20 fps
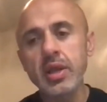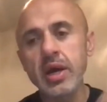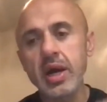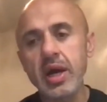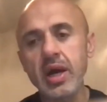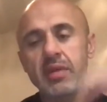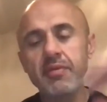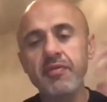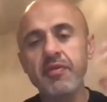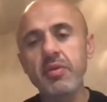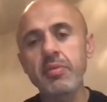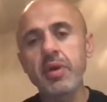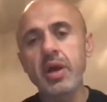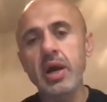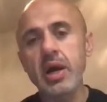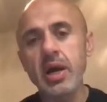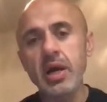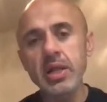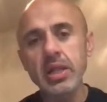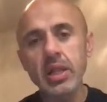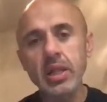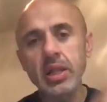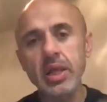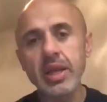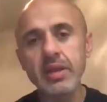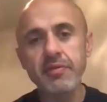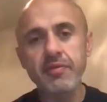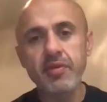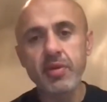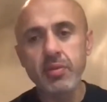God from God,
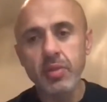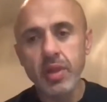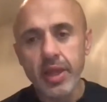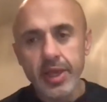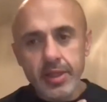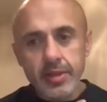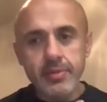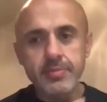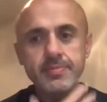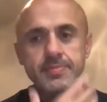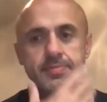light from light.